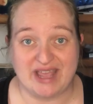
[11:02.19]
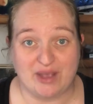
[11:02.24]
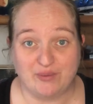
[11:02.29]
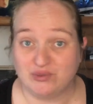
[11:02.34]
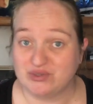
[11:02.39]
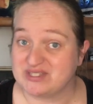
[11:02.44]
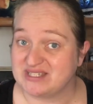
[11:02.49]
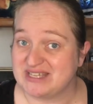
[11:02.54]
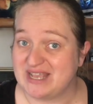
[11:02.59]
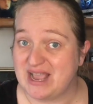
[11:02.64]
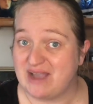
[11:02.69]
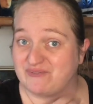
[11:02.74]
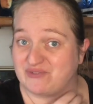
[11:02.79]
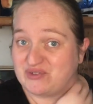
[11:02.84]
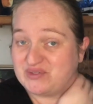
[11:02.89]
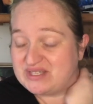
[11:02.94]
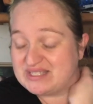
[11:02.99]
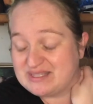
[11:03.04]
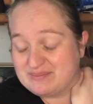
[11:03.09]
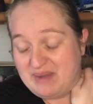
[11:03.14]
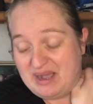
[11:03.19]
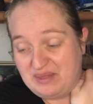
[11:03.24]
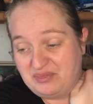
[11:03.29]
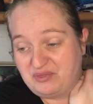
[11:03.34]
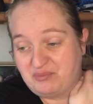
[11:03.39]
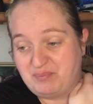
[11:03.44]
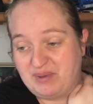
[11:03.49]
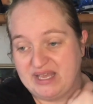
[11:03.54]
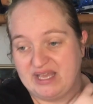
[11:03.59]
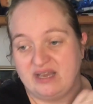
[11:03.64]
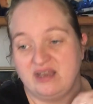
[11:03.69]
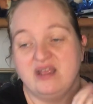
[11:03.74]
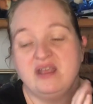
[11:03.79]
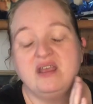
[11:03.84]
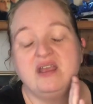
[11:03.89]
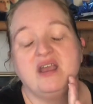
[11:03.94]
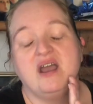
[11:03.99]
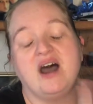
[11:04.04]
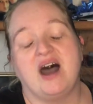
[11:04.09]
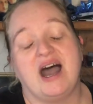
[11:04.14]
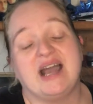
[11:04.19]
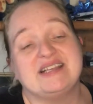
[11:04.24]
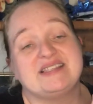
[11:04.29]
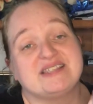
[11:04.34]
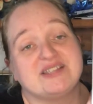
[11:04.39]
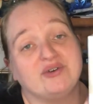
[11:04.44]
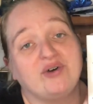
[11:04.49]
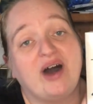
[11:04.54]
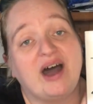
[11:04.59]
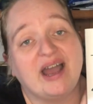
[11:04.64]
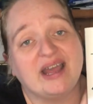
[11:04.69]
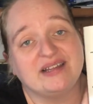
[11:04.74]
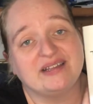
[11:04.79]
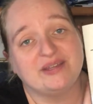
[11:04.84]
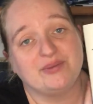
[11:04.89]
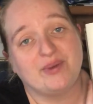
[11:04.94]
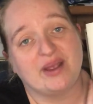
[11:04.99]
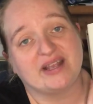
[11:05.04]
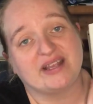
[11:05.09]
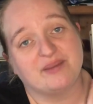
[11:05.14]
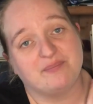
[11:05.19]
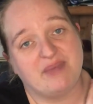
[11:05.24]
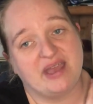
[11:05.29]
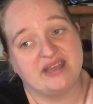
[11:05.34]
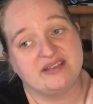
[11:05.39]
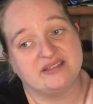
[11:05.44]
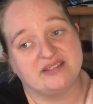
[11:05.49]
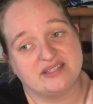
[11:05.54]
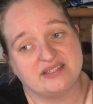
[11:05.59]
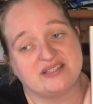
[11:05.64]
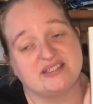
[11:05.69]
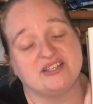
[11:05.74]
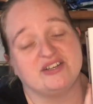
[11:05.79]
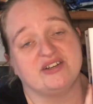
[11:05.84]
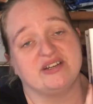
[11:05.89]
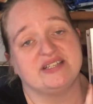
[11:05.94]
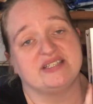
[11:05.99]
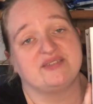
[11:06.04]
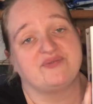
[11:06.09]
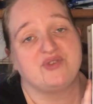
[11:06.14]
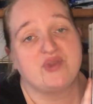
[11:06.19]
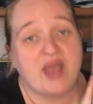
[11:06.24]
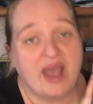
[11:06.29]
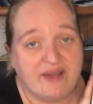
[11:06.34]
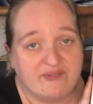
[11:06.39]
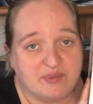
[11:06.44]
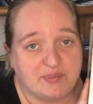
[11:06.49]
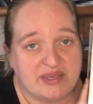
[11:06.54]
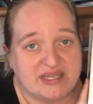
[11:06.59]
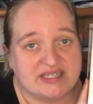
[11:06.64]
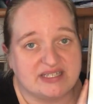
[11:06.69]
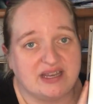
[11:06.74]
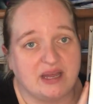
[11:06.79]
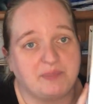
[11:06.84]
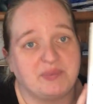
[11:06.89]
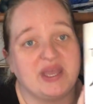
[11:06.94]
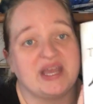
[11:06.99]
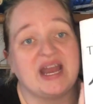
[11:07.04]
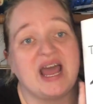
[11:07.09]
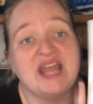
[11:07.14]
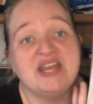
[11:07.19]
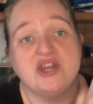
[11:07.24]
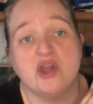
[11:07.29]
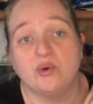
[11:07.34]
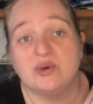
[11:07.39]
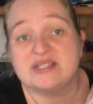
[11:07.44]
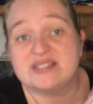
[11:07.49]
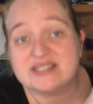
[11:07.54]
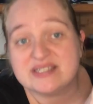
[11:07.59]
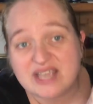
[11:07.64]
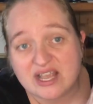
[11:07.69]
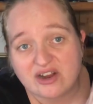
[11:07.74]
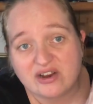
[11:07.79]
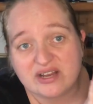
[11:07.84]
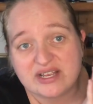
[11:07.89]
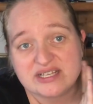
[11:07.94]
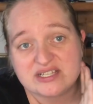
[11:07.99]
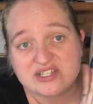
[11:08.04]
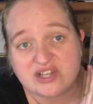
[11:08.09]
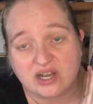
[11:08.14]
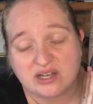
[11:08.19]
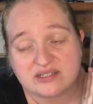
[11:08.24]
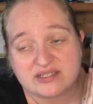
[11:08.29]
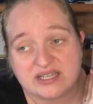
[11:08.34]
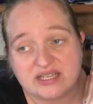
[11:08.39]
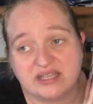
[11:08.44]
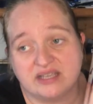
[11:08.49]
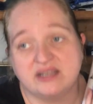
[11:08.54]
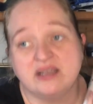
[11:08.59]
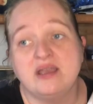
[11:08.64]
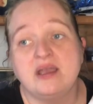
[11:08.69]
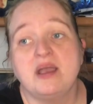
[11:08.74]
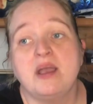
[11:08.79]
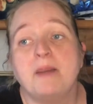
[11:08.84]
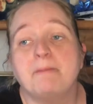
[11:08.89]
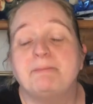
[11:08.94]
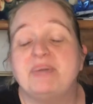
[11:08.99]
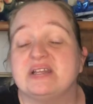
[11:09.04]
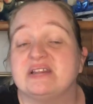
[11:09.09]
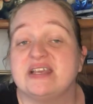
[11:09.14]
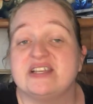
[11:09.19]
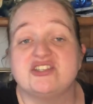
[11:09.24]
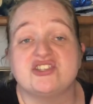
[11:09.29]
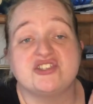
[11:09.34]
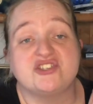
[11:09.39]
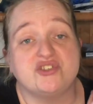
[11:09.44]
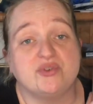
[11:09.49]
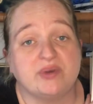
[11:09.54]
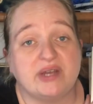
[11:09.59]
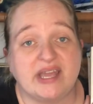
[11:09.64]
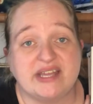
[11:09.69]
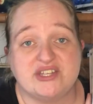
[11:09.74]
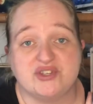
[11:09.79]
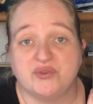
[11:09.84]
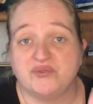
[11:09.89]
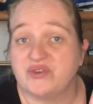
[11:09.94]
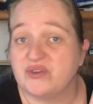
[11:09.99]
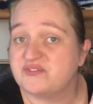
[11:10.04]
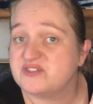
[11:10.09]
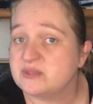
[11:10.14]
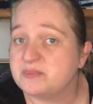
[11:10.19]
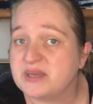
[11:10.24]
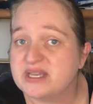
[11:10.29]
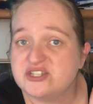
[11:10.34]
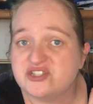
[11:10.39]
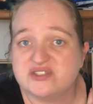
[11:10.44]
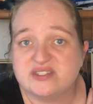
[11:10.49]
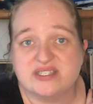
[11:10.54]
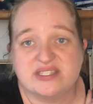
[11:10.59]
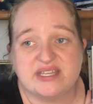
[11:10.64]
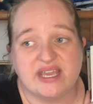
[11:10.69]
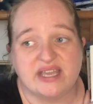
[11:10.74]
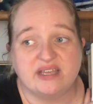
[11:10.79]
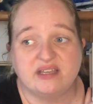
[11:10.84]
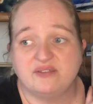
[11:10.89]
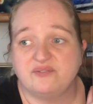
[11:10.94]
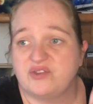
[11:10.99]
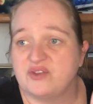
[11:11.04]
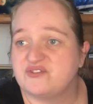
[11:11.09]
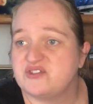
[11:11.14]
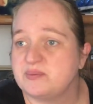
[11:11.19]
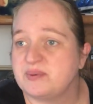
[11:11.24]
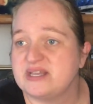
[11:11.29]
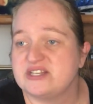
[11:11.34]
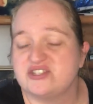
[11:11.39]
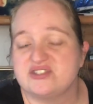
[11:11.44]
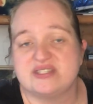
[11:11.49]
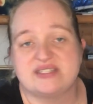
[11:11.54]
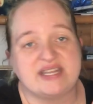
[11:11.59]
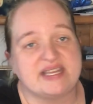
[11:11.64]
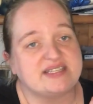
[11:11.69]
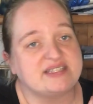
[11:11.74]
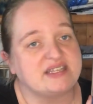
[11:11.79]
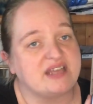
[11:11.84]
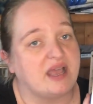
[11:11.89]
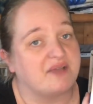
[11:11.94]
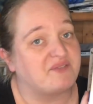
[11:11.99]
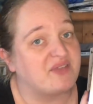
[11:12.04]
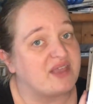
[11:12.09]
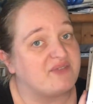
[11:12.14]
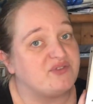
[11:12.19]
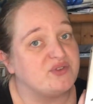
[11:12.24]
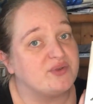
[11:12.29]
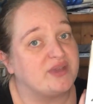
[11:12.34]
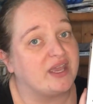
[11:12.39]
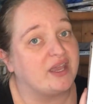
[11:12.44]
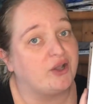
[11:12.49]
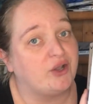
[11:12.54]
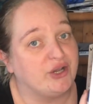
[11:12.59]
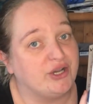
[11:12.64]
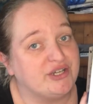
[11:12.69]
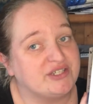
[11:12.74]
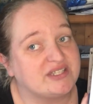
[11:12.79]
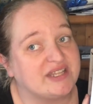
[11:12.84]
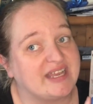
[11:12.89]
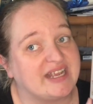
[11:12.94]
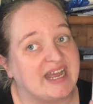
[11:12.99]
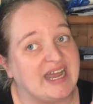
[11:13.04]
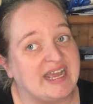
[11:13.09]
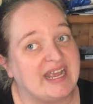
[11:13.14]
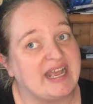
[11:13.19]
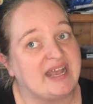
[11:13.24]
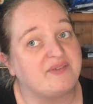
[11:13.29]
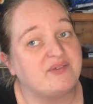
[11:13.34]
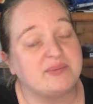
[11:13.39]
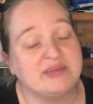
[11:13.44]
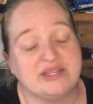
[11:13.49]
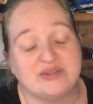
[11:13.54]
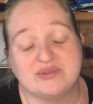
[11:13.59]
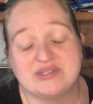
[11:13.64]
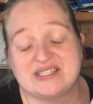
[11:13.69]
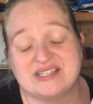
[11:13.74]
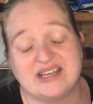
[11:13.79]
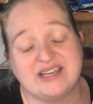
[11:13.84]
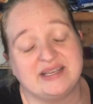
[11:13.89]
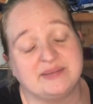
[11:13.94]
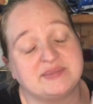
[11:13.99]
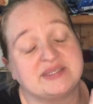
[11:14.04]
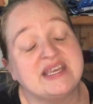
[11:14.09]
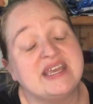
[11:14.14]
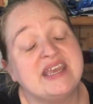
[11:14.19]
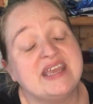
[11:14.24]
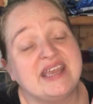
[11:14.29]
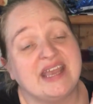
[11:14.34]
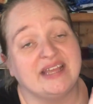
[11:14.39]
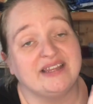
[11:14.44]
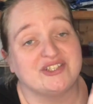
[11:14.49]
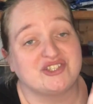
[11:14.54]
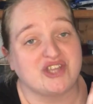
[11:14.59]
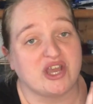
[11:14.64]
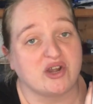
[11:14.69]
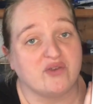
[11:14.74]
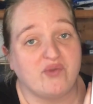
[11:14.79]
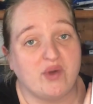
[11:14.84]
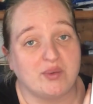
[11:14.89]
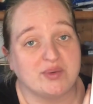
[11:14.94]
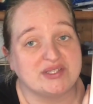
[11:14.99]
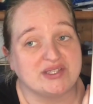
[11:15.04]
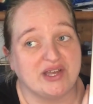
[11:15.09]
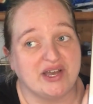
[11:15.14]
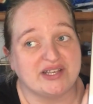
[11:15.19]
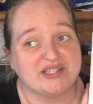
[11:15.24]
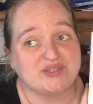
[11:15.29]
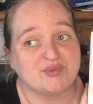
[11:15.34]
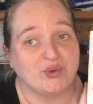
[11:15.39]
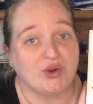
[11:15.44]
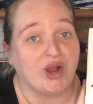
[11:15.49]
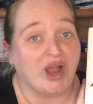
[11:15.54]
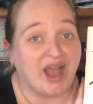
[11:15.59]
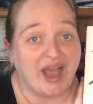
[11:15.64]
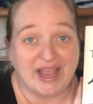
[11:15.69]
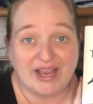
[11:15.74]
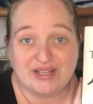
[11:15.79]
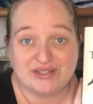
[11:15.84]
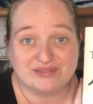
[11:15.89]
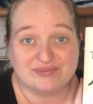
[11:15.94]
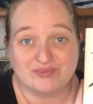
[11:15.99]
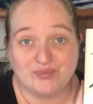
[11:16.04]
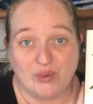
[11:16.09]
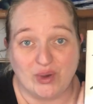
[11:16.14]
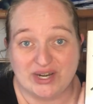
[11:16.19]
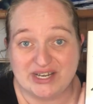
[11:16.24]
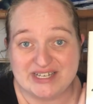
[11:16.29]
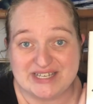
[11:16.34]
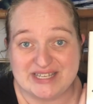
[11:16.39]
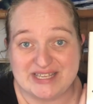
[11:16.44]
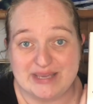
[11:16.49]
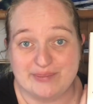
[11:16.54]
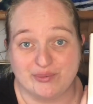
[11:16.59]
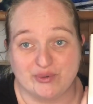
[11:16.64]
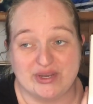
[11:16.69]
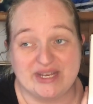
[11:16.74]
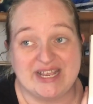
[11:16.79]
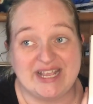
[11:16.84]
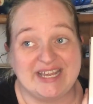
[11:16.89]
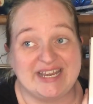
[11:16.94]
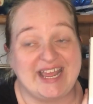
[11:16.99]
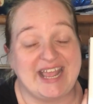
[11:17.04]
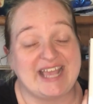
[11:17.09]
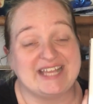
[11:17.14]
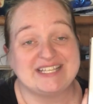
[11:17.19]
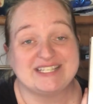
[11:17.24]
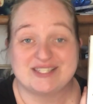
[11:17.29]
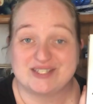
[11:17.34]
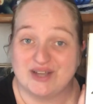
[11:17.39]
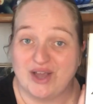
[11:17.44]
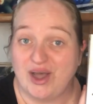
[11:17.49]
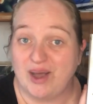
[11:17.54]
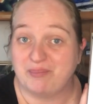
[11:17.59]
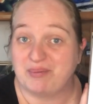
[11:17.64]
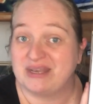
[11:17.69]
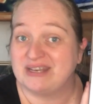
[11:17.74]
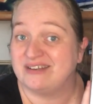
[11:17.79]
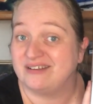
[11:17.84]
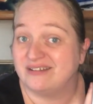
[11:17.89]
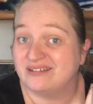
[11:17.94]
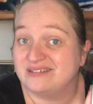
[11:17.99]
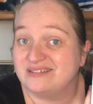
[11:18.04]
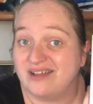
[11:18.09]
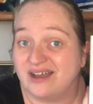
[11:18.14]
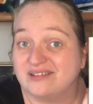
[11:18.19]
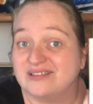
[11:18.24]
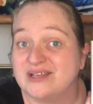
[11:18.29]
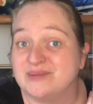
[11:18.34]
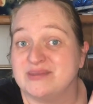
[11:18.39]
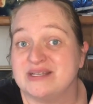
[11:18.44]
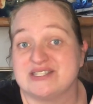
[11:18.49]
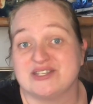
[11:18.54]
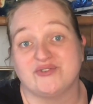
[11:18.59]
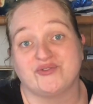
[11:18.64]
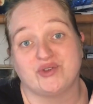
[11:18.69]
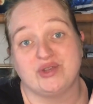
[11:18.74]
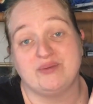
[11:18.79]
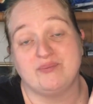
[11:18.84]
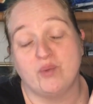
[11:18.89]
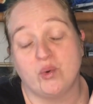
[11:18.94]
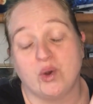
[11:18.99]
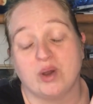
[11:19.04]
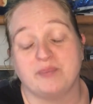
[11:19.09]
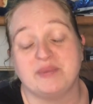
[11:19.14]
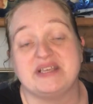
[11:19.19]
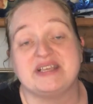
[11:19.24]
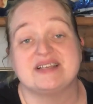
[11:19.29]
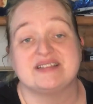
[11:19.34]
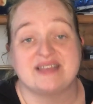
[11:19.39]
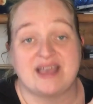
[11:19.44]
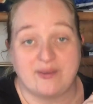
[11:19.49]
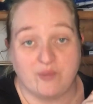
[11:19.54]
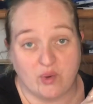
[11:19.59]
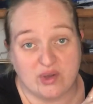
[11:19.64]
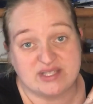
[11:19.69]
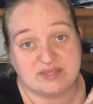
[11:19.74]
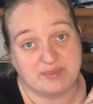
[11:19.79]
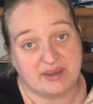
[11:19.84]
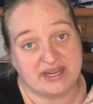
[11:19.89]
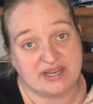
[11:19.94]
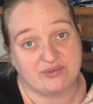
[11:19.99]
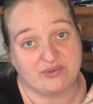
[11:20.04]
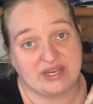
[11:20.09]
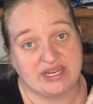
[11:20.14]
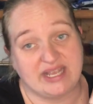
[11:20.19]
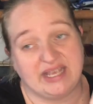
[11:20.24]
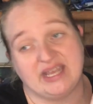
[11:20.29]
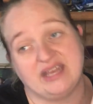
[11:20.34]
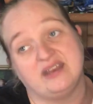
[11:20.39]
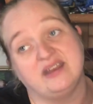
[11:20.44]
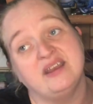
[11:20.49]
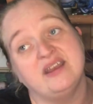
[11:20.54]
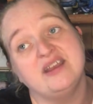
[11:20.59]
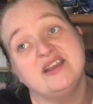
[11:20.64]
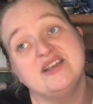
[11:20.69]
yet. We'll see after this month, but I still highly recommend this series if you haven't picked it up yet. I know it's scary and daunting, but like, just do what I do. 50 pages a day. 50 pages a day is enough. If you get hooked, like I have, I mean, there was times in The Shadow of What Was Lost where I wanted to keep reading and I had to stop and not let myself read more because I was buddy reading it.